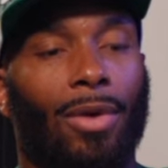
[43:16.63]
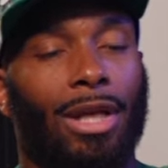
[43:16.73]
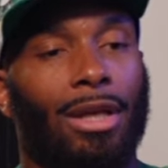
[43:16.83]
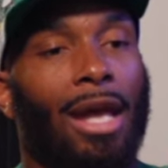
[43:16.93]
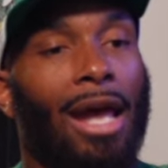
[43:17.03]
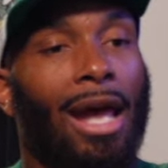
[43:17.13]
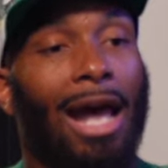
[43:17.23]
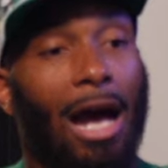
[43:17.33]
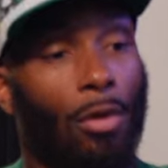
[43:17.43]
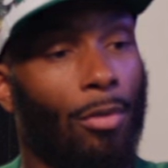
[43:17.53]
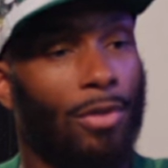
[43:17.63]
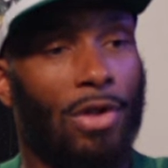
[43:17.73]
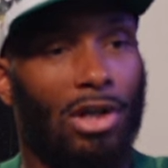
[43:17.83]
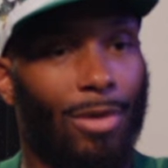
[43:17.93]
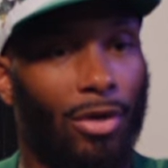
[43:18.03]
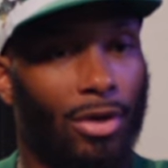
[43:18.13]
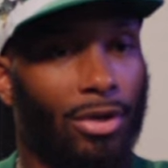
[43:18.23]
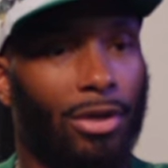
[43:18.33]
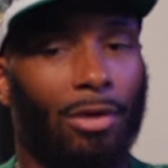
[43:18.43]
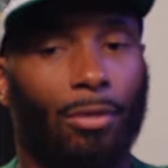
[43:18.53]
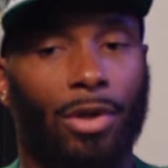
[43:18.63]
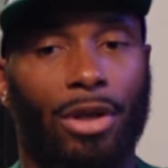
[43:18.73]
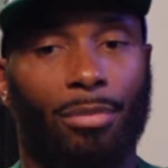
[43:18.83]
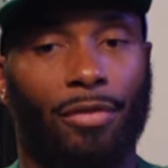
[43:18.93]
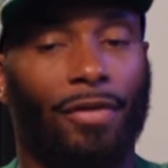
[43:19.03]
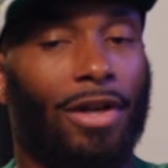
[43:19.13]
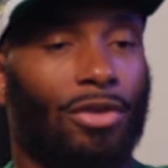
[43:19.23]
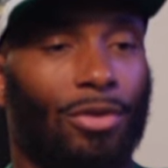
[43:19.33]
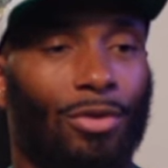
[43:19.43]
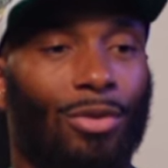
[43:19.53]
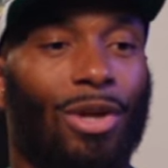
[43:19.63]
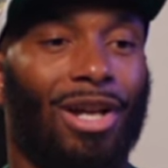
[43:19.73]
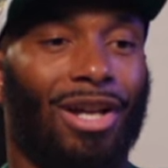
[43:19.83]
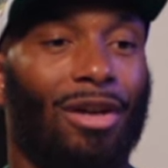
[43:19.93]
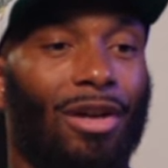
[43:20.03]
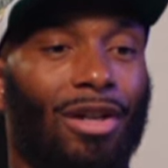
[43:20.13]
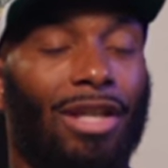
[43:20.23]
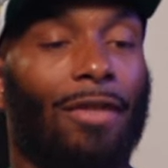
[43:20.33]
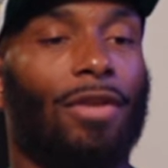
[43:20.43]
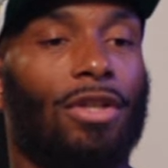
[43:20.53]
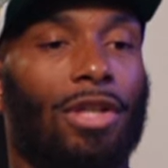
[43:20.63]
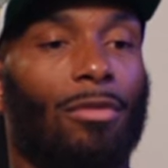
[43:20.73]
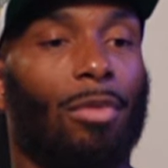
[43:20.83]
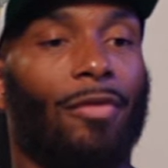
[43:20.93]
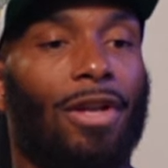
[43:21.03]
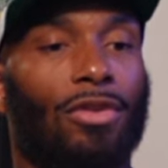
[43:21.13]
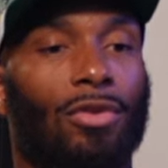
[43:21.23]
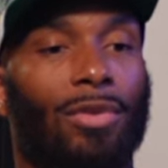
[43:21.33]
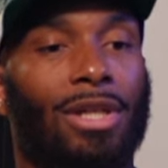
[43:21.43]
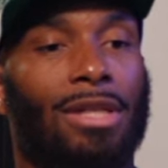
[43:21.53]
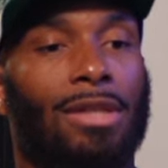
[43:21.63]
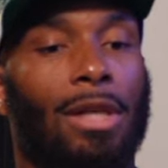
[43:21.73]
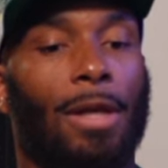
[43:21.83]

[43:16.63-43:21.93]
And how we were talking about earlier, when a professional uh, definition of a professional is